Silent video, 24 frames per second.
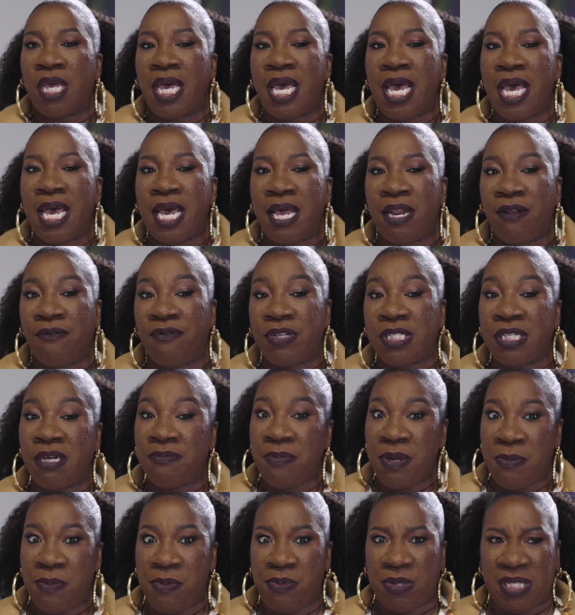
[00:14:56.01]
And for some
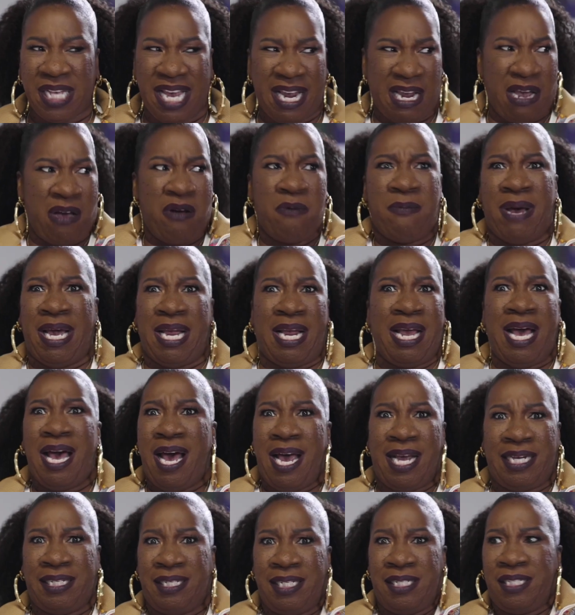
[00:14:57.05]
people, it was like, oh my
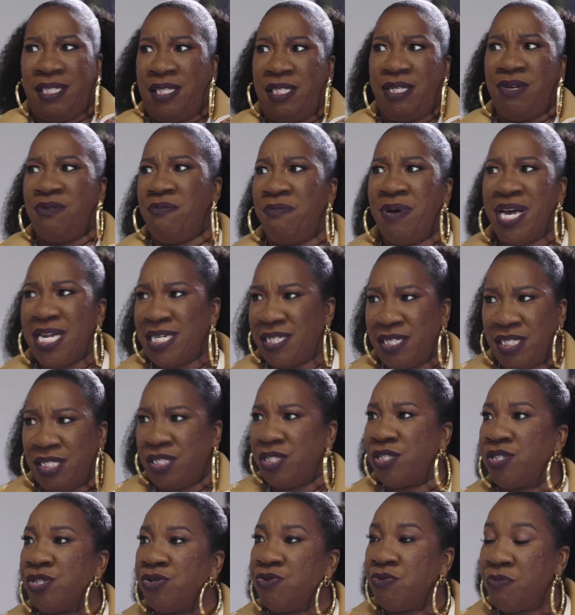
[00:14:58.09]
gosh, this is so much. This
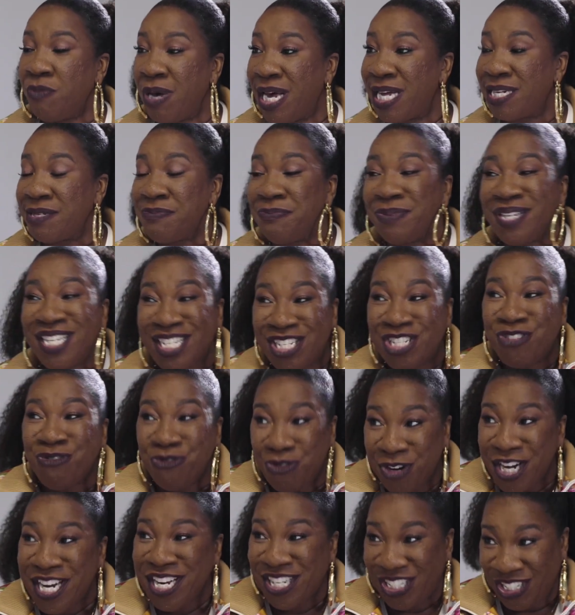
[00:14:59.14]
is too much. But it's
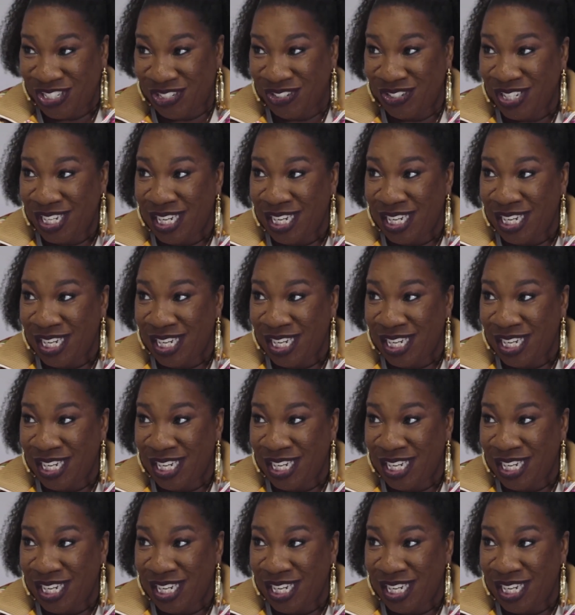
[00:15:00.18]
real.